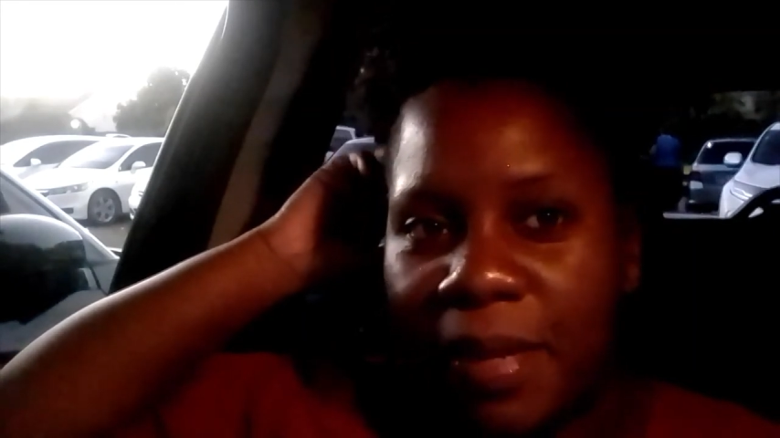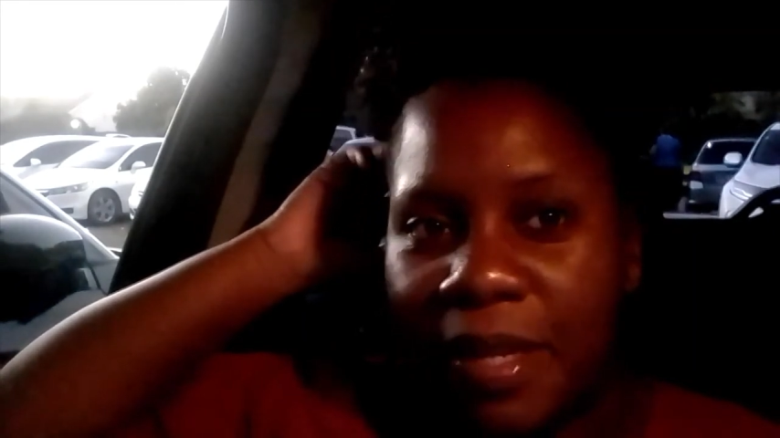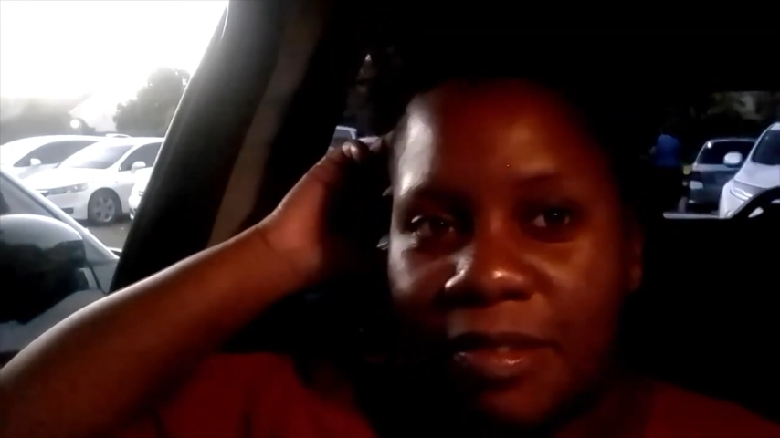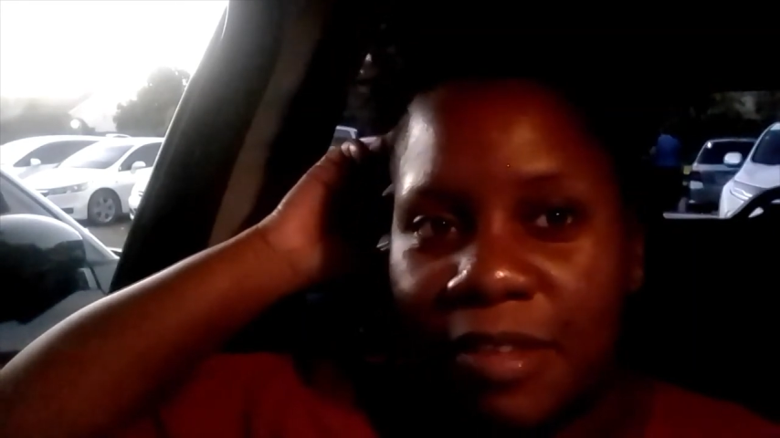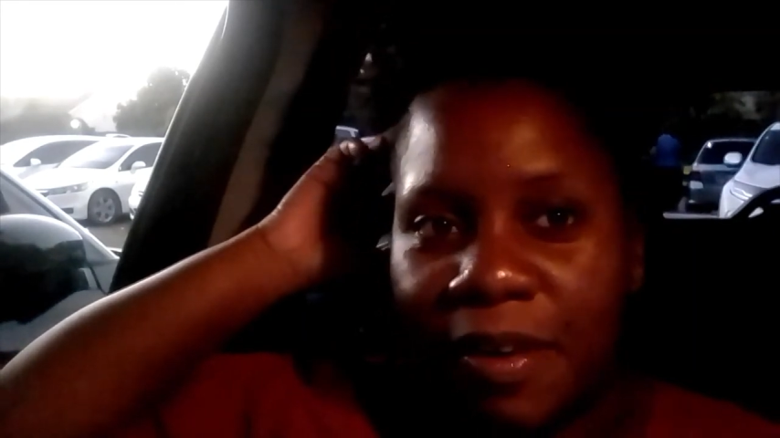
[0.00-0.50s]

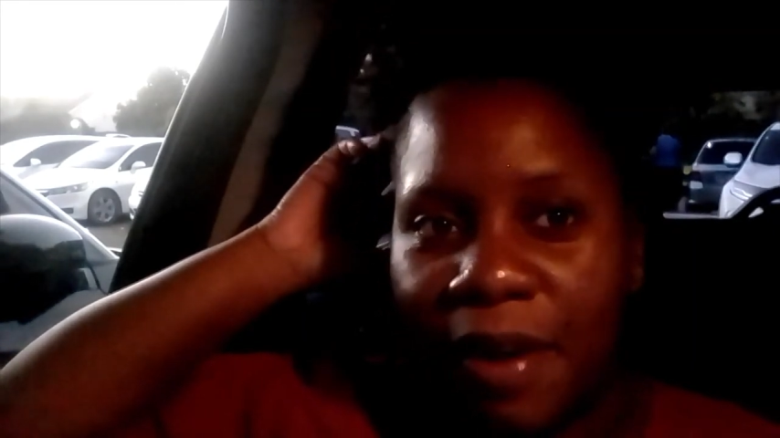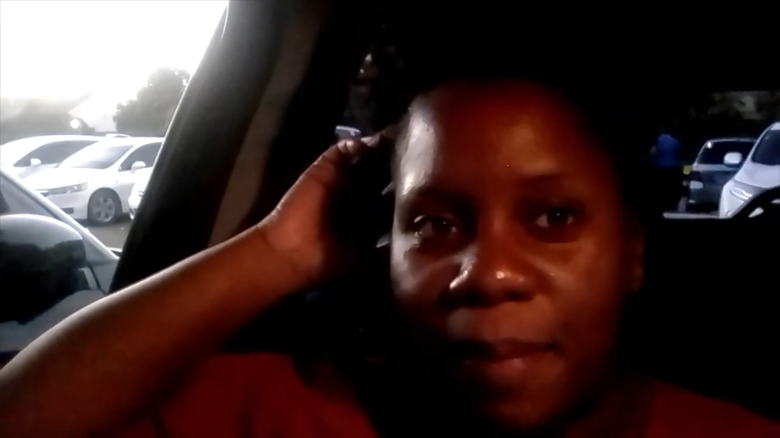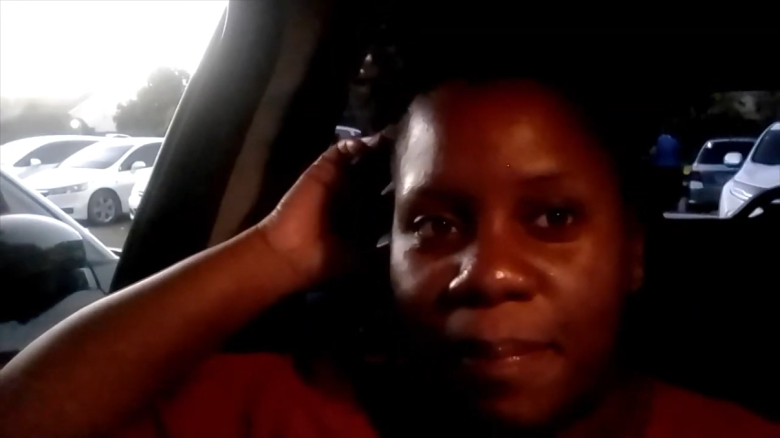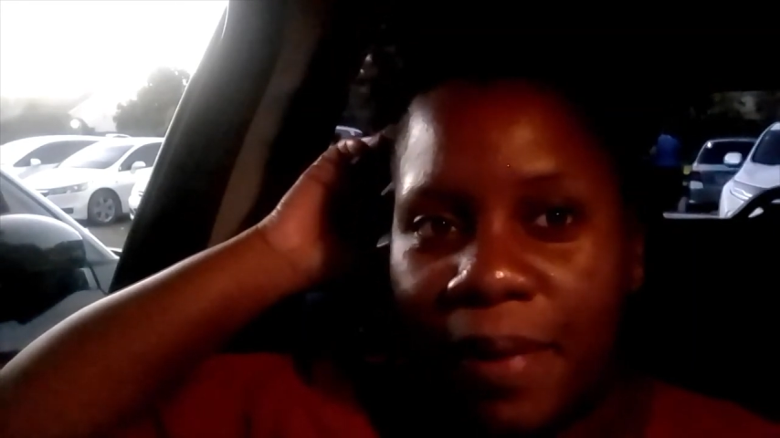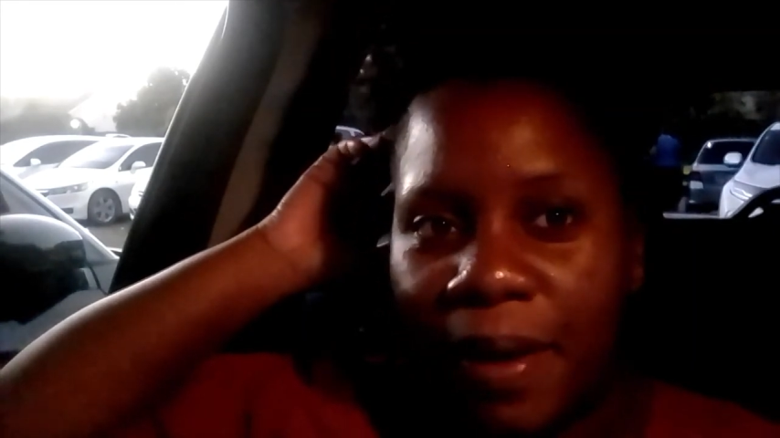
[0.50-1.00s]

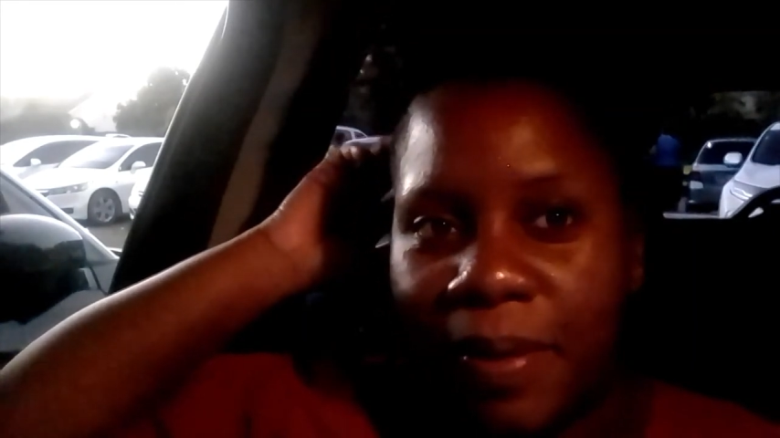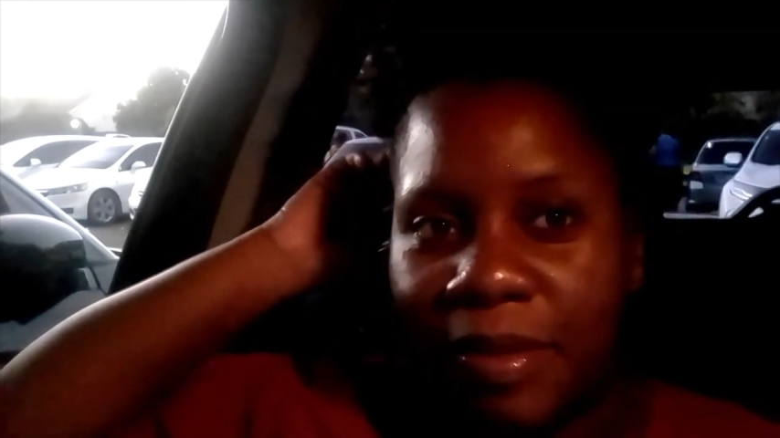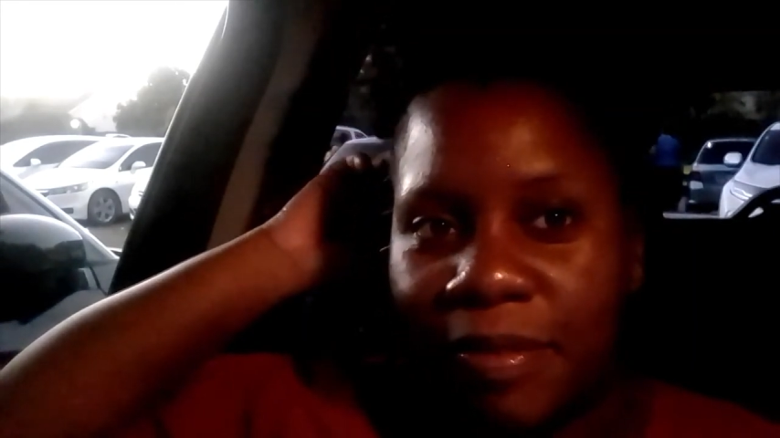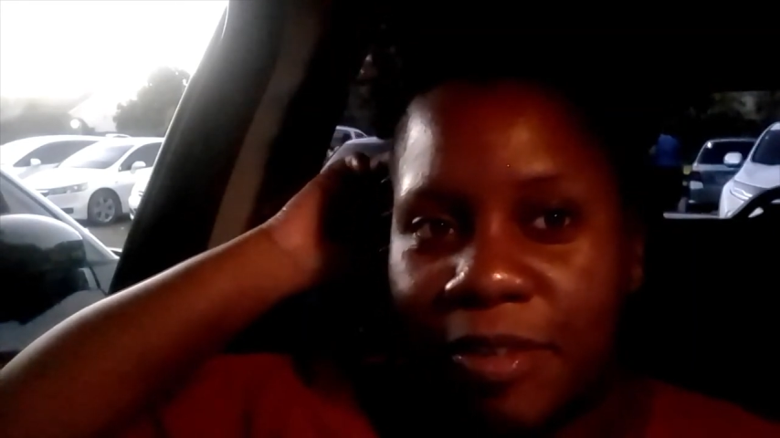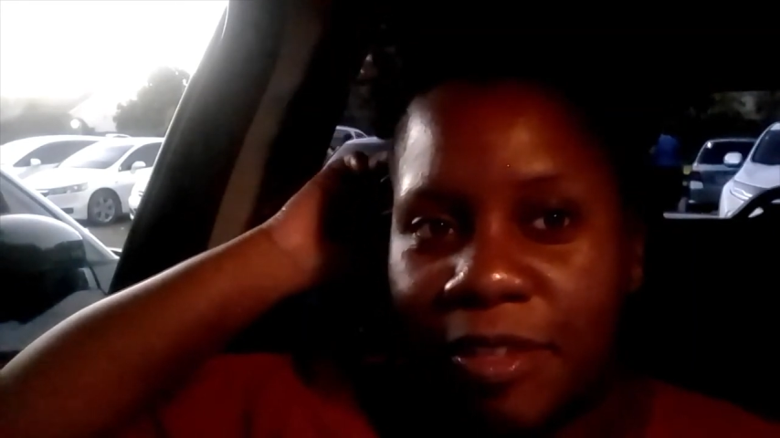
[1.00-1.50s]
Instagram or
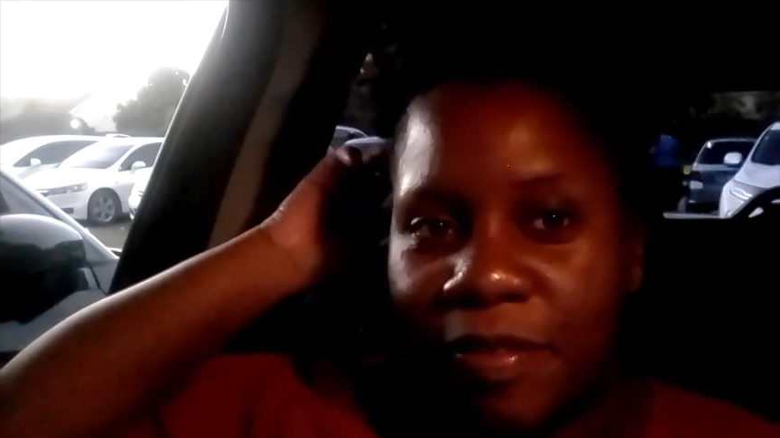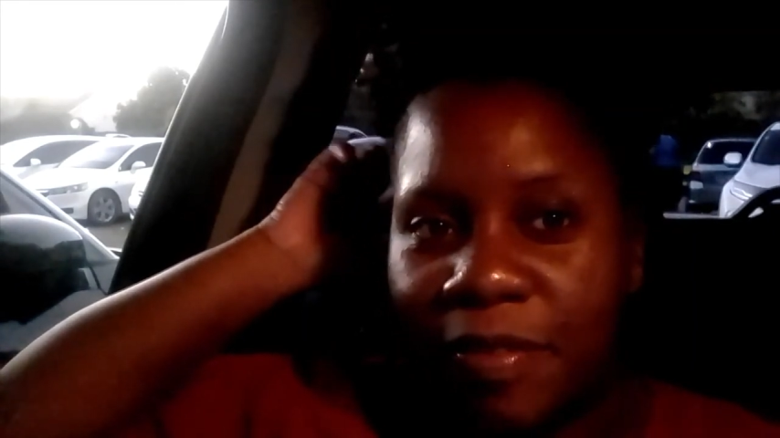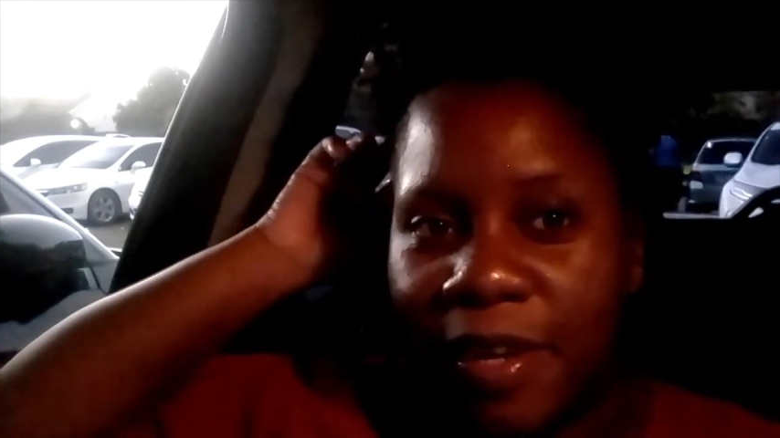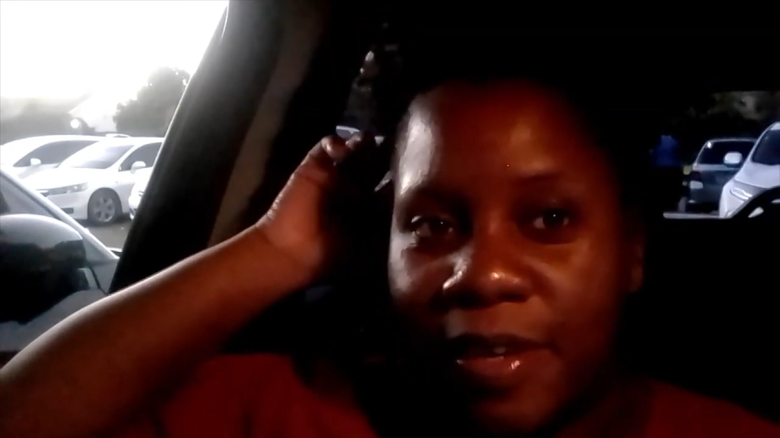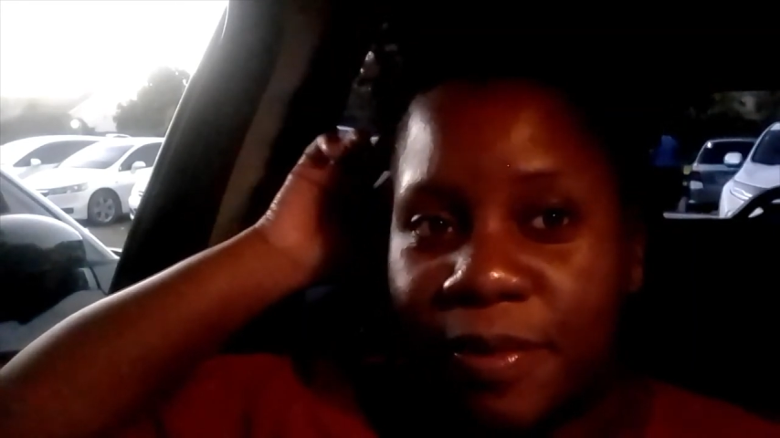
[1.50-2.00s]
whatever,
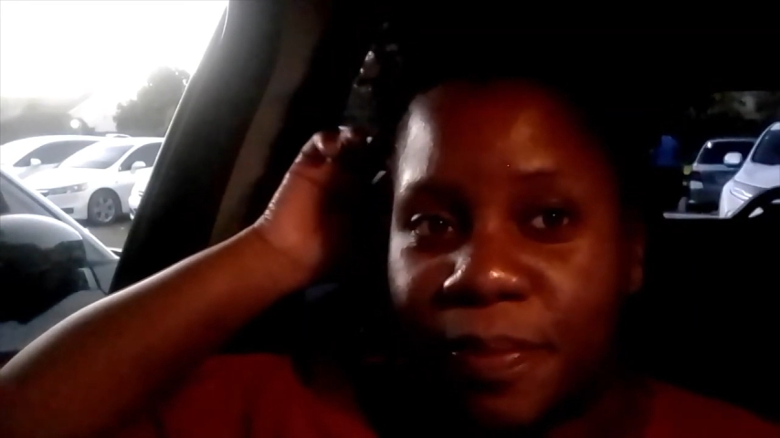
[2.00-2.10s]
and